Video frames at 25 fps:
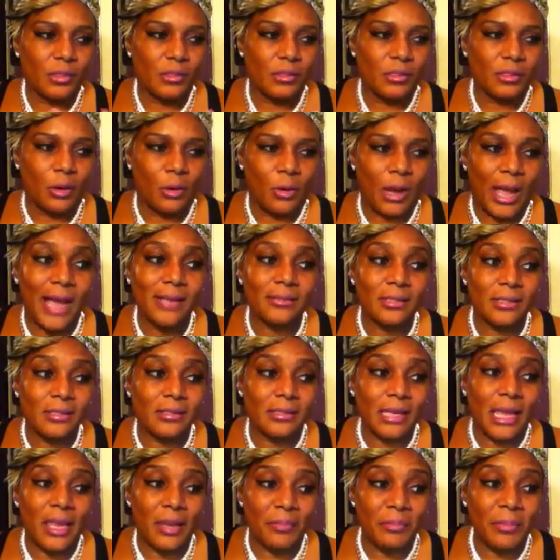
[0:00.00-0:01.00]
So, how to
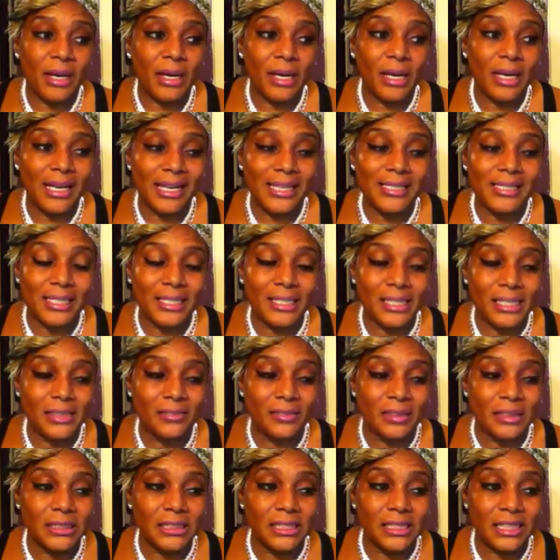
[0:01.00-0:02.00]
save money and to
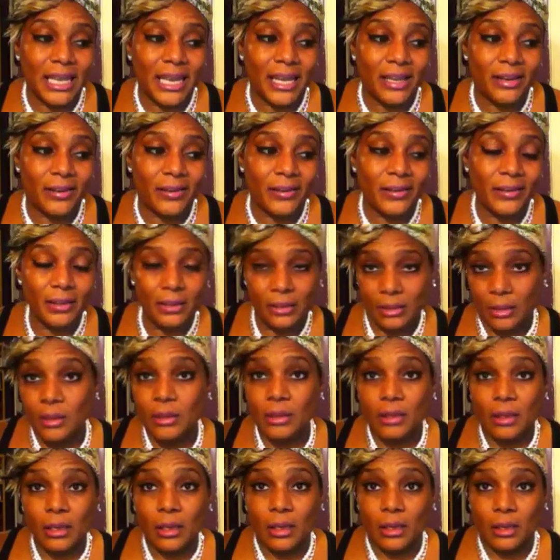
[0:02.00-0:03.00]
live good later.
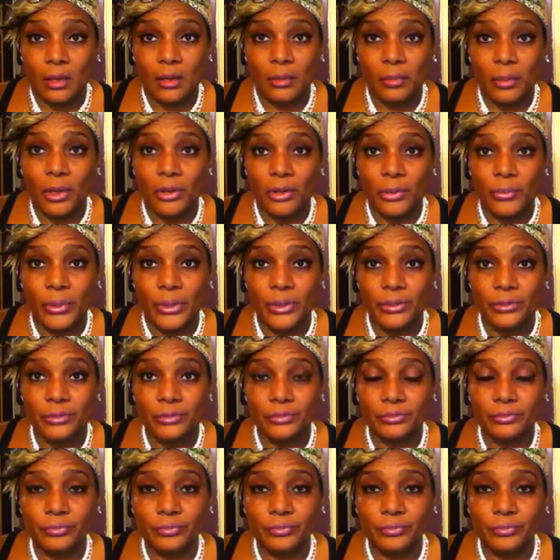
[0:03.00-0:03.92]
Go to work.